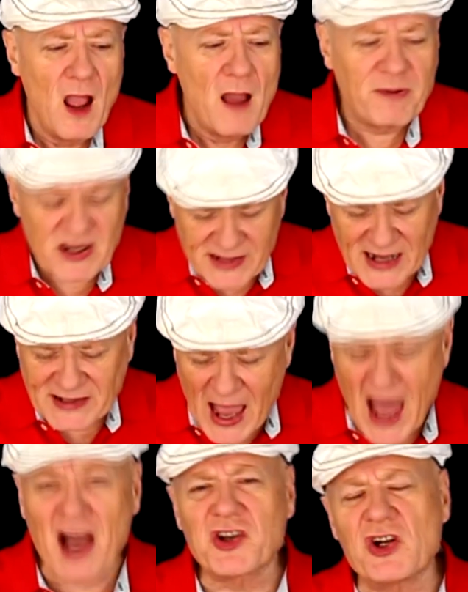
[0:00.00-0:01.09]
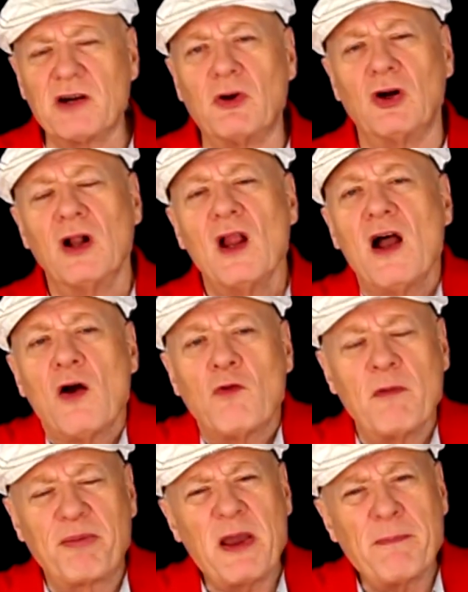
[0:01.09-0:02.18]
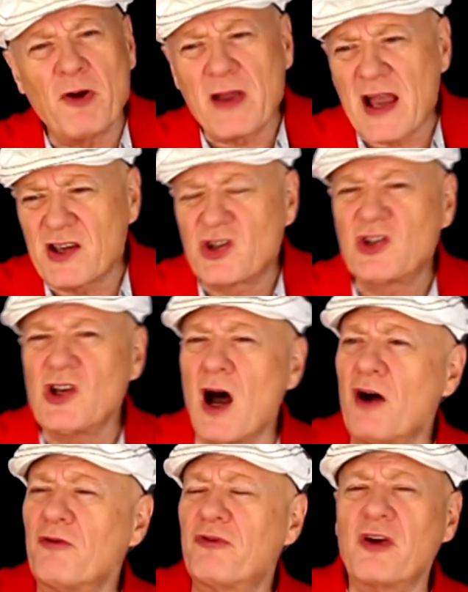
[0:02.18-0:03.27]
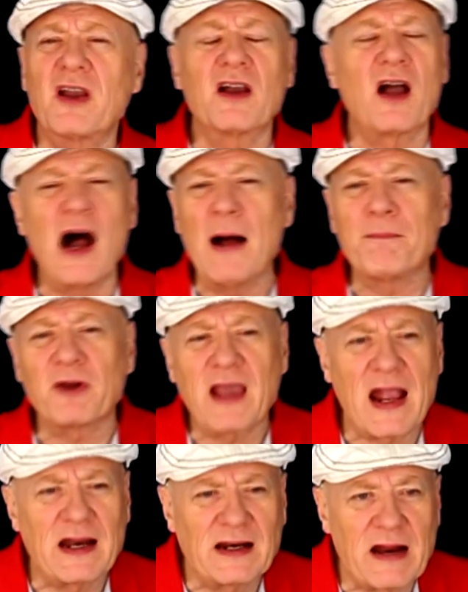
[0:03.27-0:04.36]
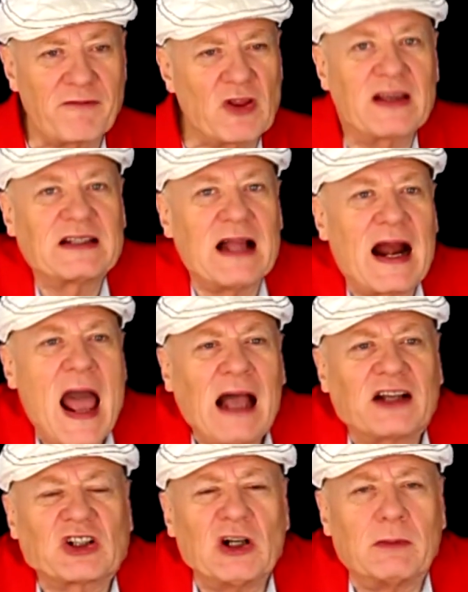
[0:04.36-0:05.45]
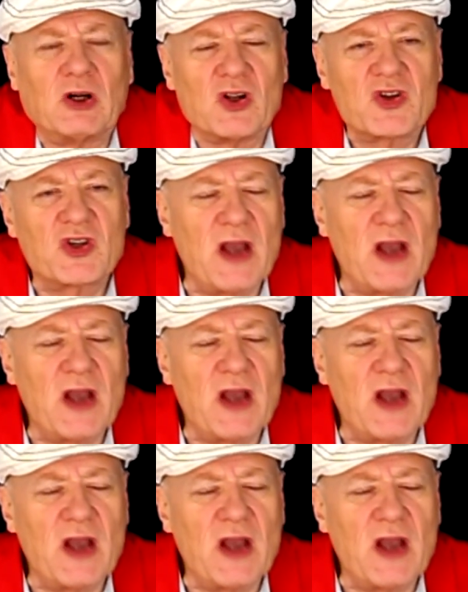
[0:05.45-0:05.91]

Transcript: because that's actionable. When people get so freaking complicated and everything, it's not actionable.